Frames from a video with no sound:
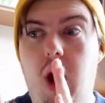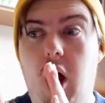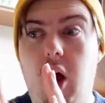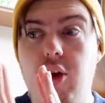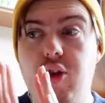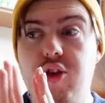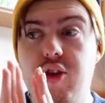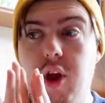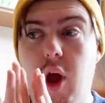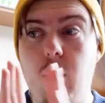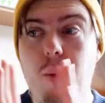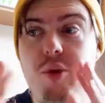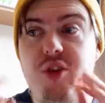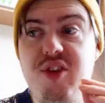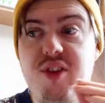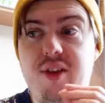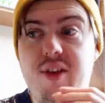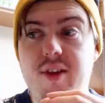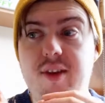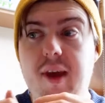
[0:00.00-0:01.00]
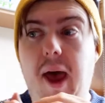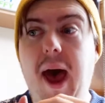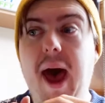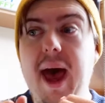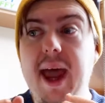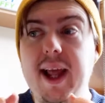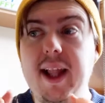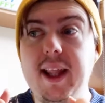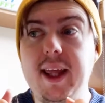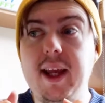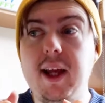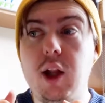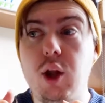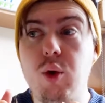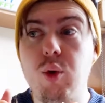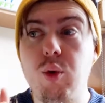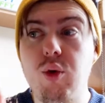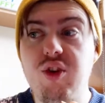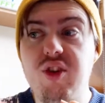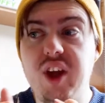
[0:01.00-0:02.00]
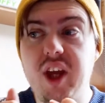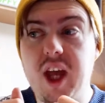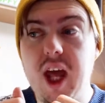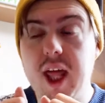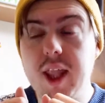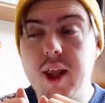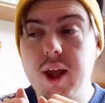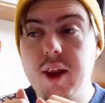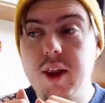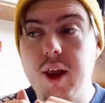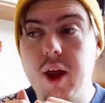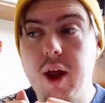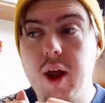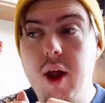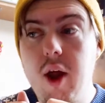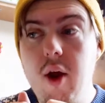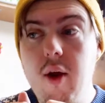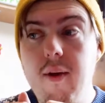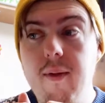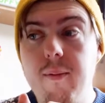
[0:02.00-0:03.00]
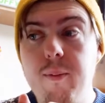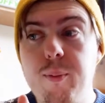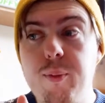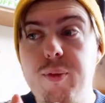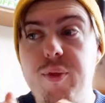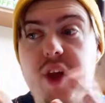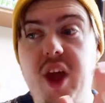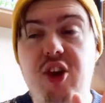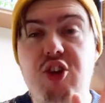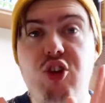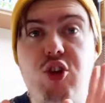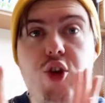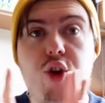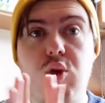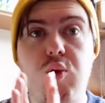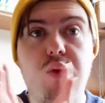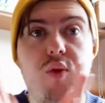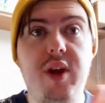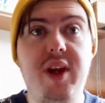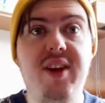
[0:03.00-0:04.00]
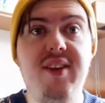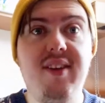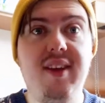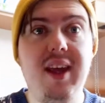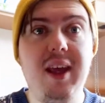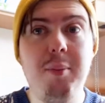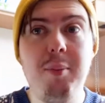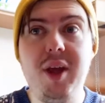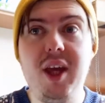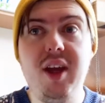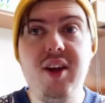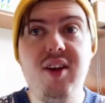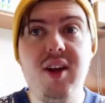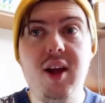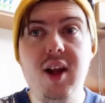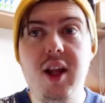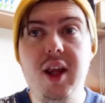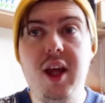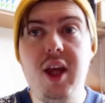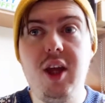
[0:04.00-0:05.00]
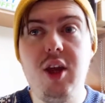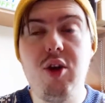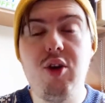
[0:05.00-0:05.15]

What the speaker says: are so tightly glued together that they just crease immediately.